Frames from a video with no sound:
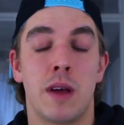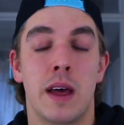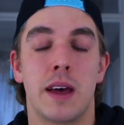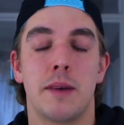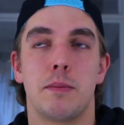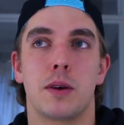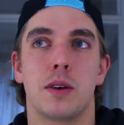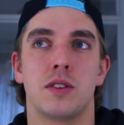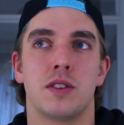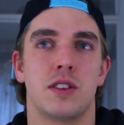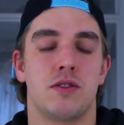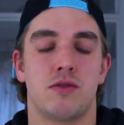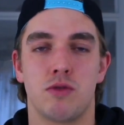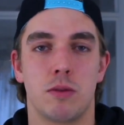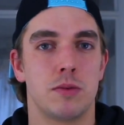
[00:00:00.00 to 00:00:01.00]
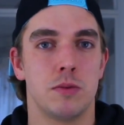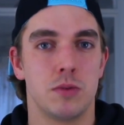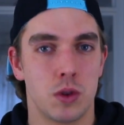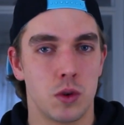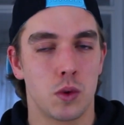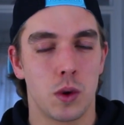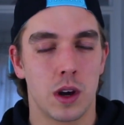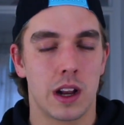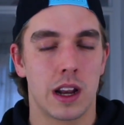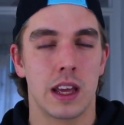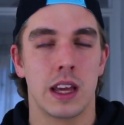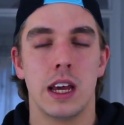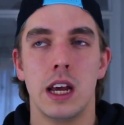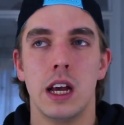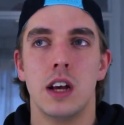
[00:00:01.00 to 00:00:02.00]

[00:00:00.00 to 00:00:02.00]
that because I just dropped them too quickly.